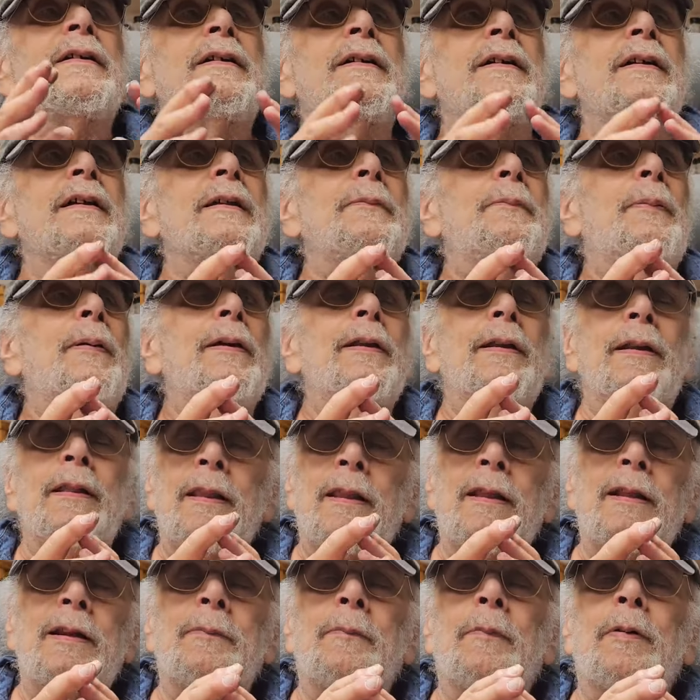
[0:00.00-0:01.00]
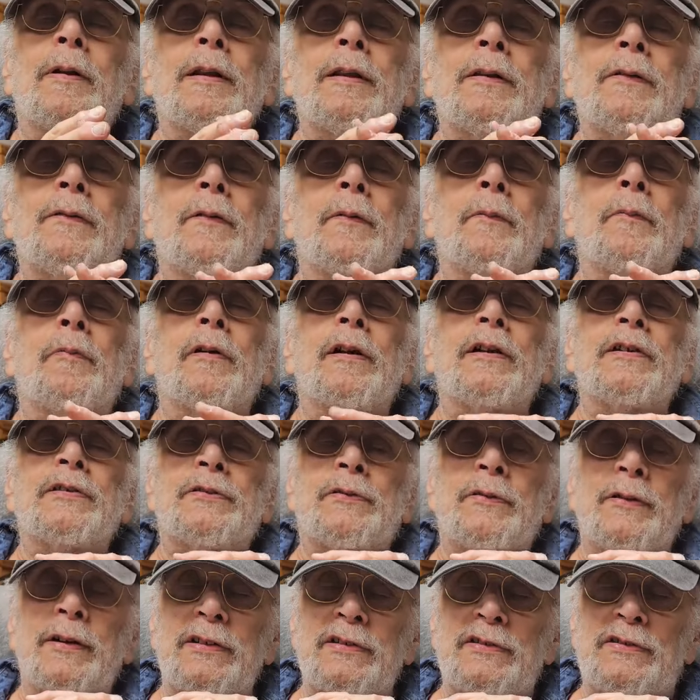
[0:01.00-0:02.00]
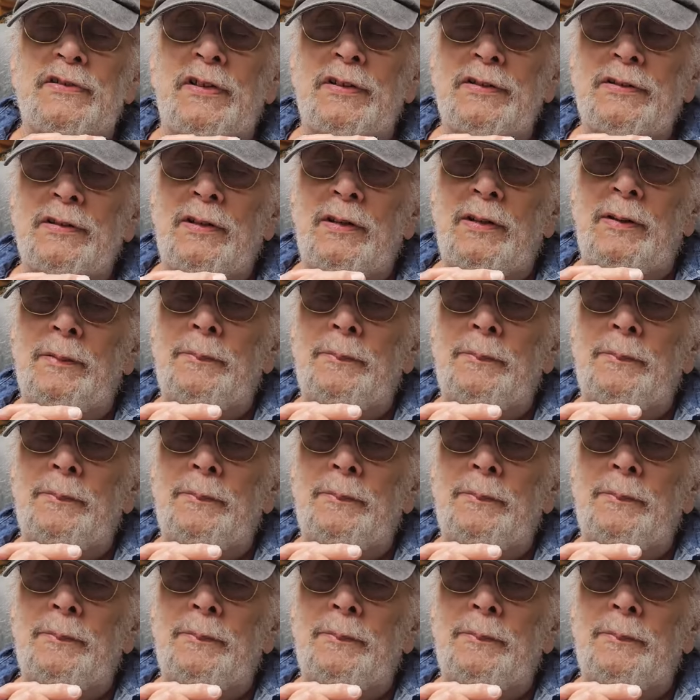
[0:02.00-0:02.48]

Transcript: he paid a lot of money for BrassTrains.com.